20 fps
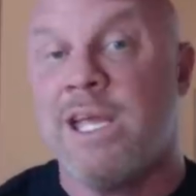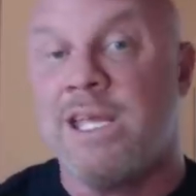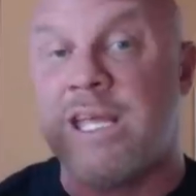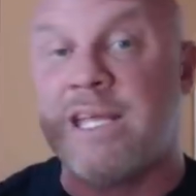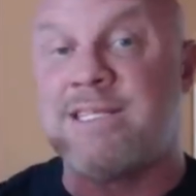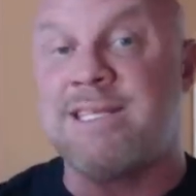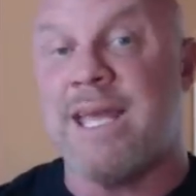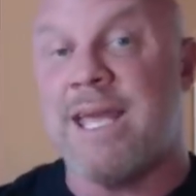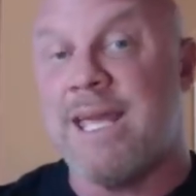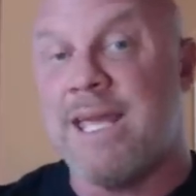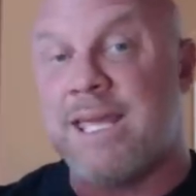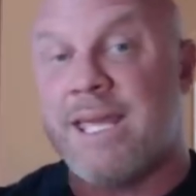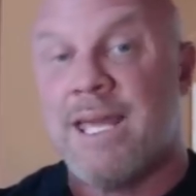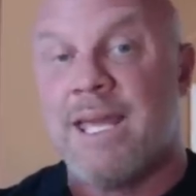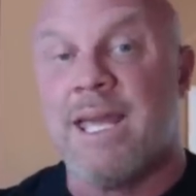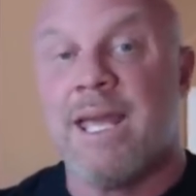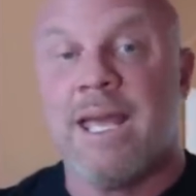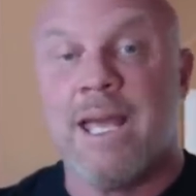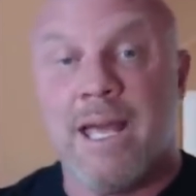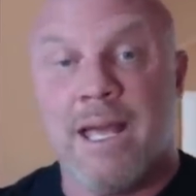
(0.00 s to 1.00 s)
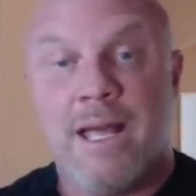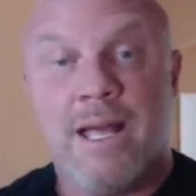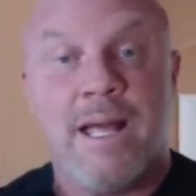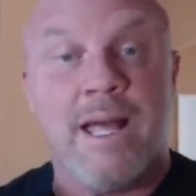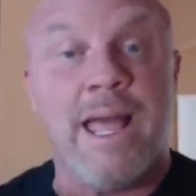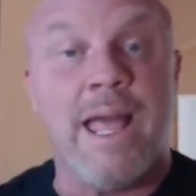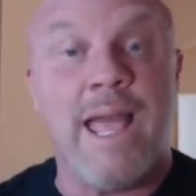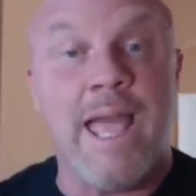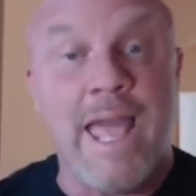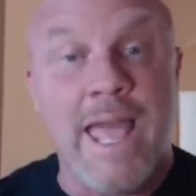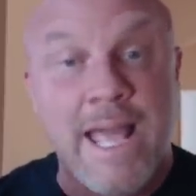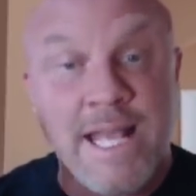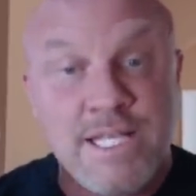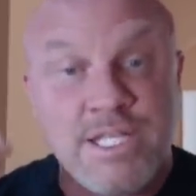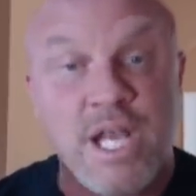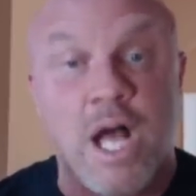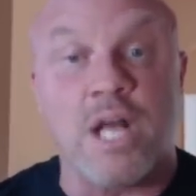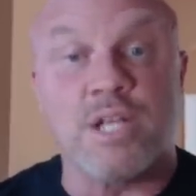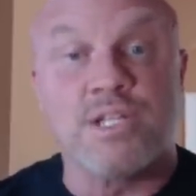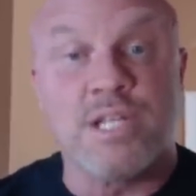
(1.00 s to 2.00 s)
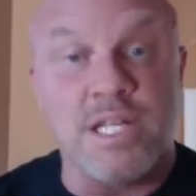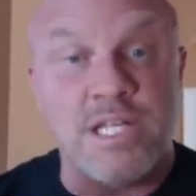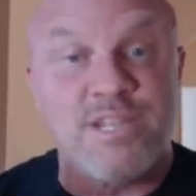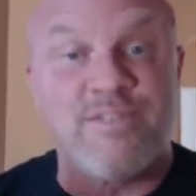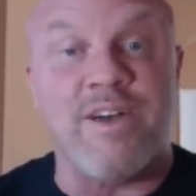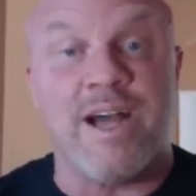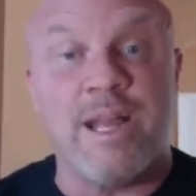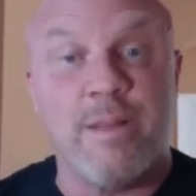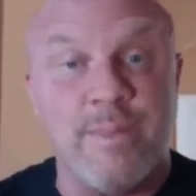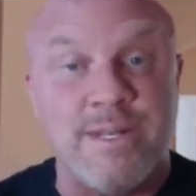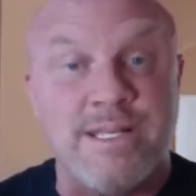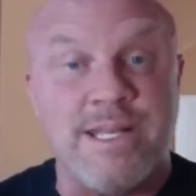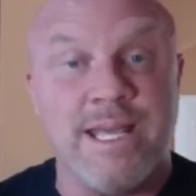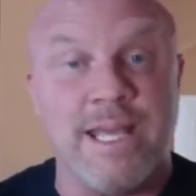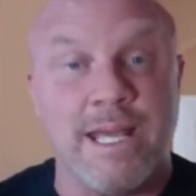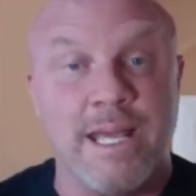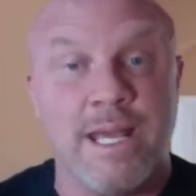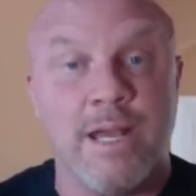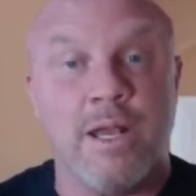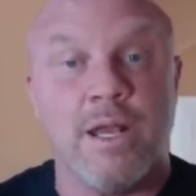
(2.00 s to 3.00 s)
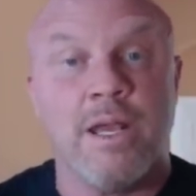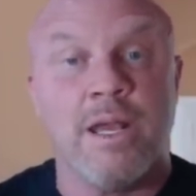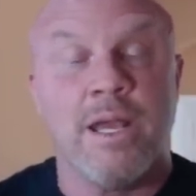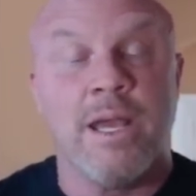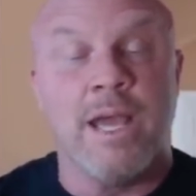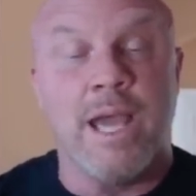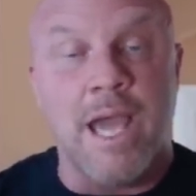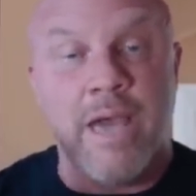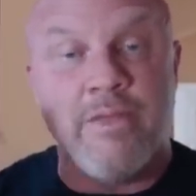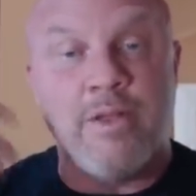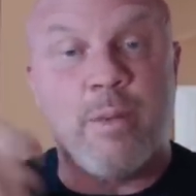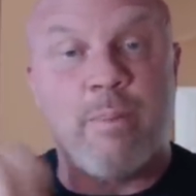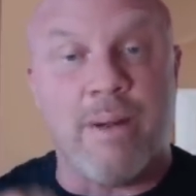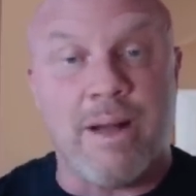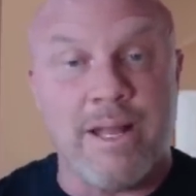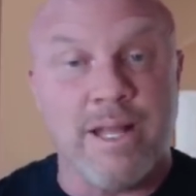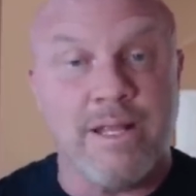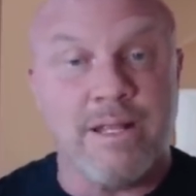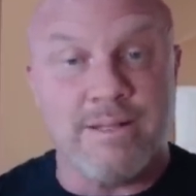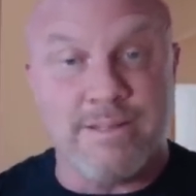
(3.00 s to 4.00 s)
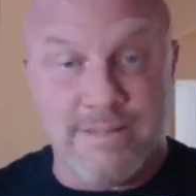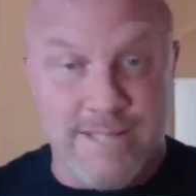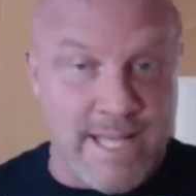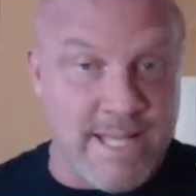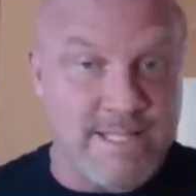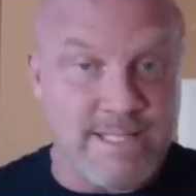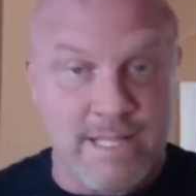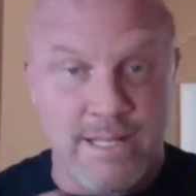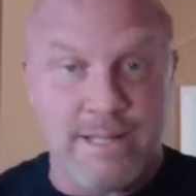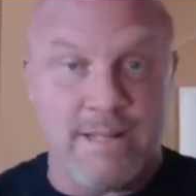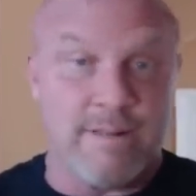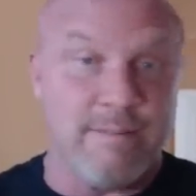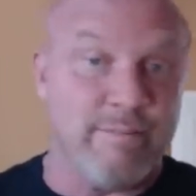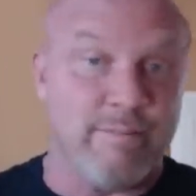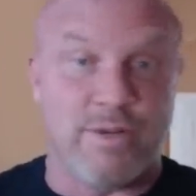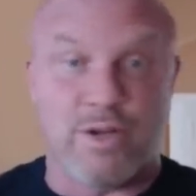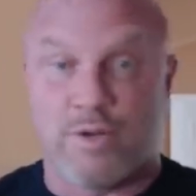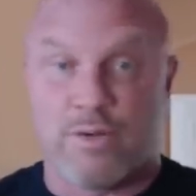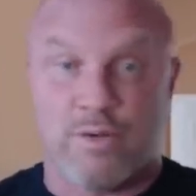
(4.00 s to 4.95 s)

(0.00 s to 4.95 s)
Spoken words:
You take exogenous vitamin D, and then your body takes it and